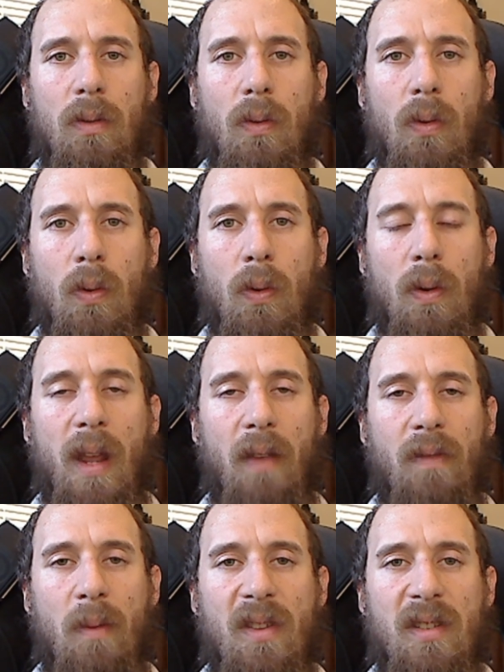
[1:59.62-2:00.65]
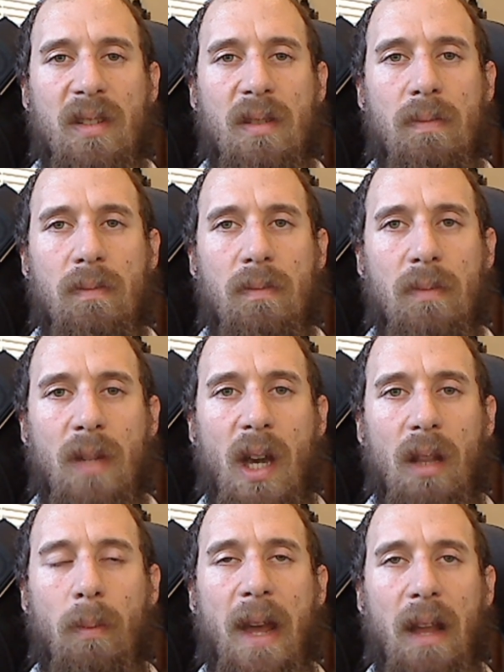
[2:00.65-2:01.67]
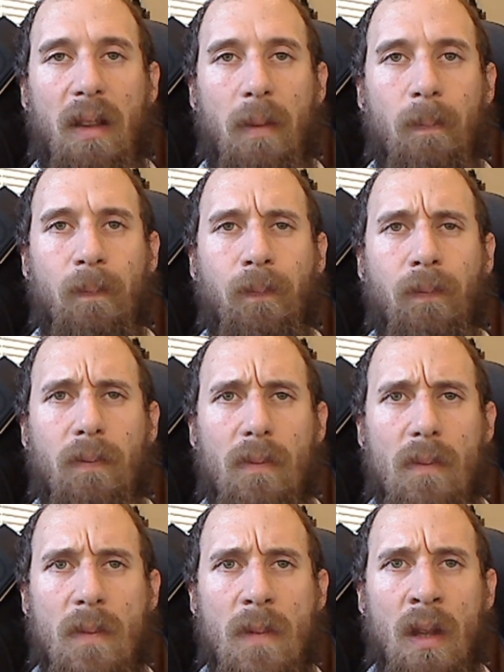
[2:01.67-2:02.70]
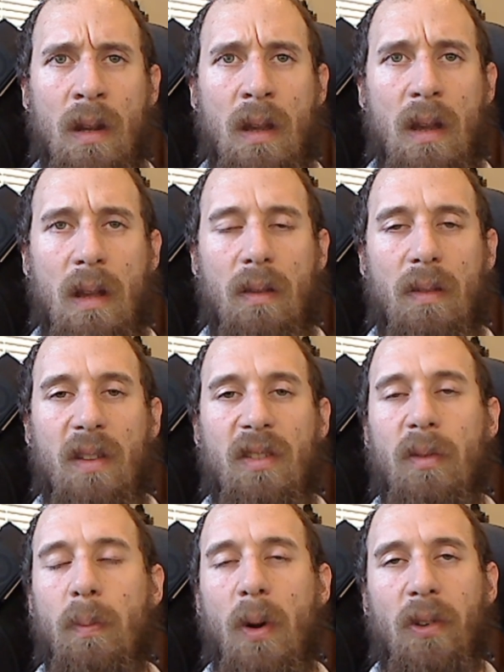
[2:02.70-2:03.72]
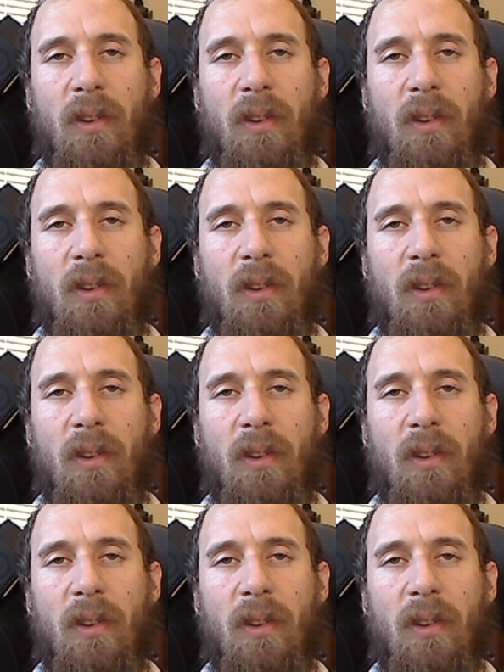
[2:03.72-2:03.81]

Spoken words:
create from this color palette. This is mostly